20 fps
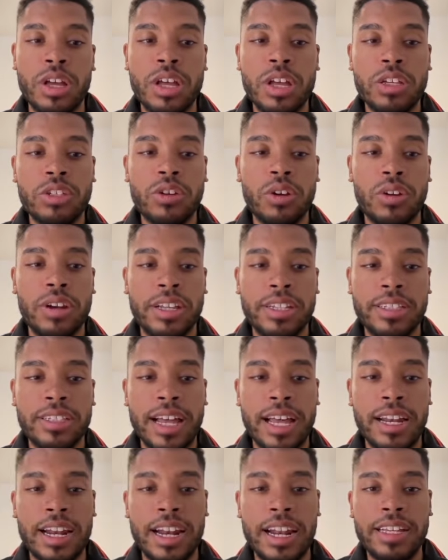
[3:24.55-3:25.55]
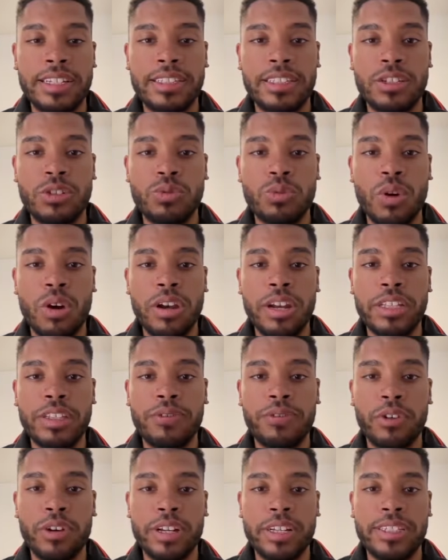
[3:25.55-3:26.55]
So let's analyze this wallet,
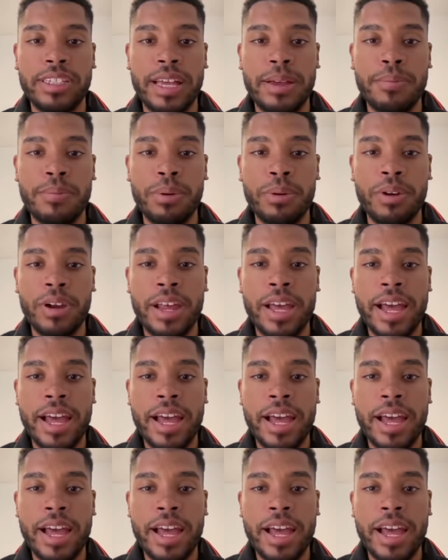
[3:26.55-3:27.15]
for example,